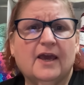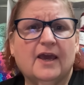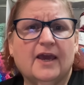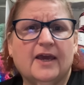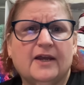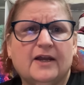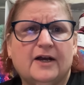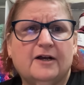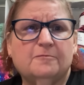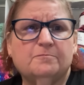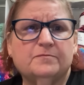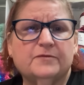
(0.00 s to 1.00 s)

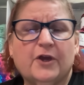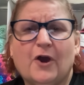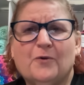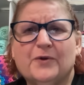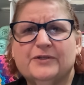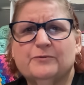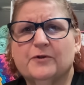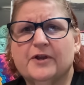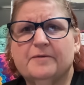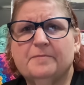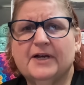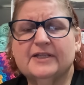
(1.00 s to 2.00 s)
and you always
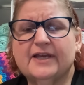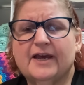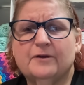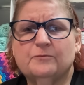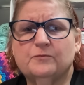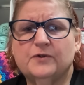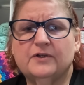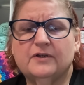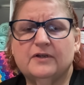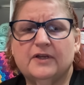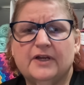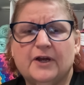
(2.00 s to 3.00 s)
worry about that when,
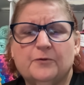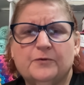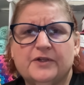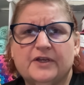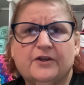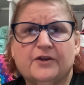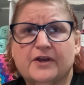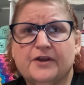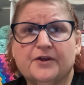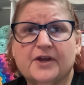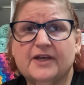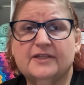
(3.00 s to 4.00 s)
you know, when
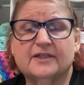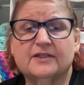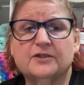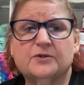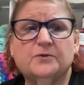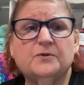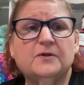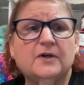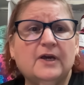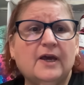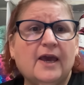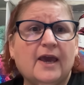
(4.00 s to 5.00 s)
your kid's in school.
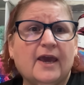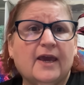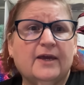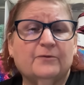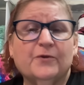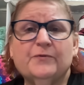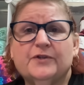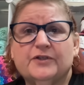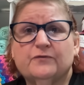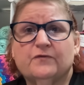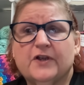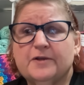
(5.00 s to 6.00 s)
And we were
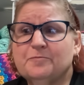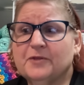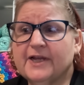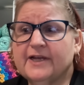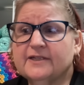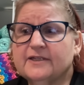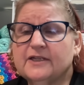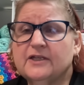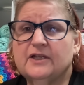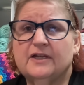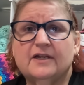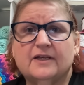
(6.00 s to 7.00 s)
just very blessed
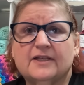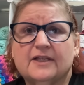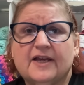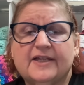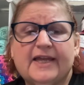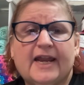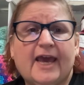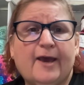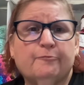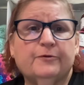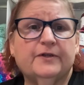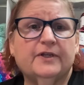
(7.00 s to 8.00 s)
that nothing like that
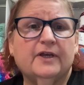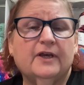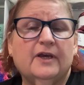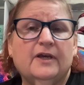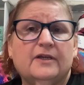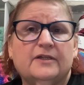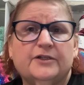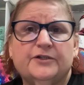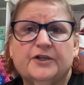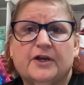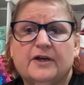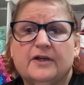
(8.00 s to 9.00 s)
happened to
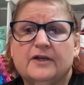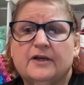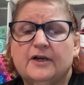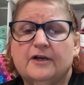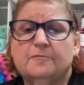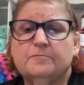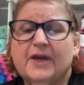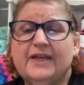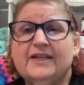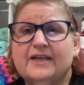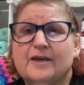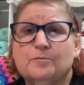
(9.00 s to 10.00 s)
John. He
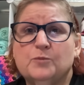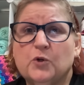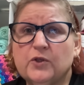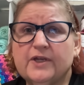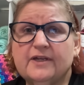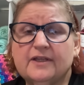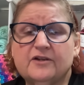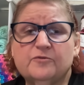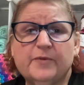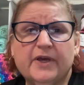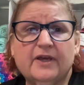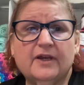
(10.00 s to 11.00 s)
did get bullied a little
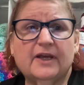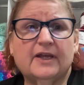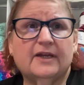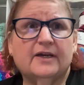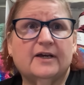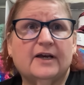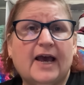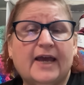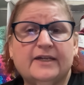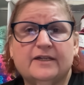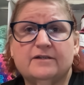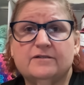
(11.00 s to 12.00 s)
bit, and I
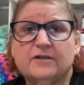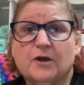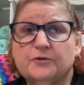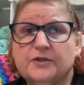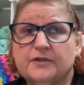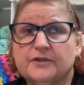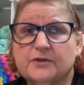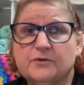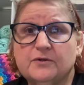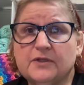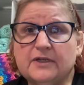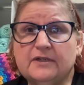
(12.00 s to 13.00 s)
had to go to the
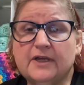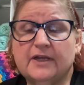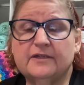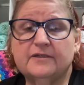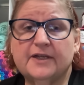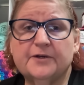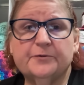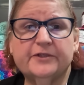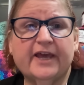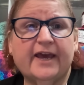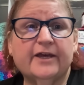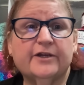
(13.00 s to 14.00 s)
school and deal with
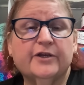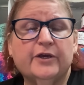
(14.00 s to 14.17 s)
that.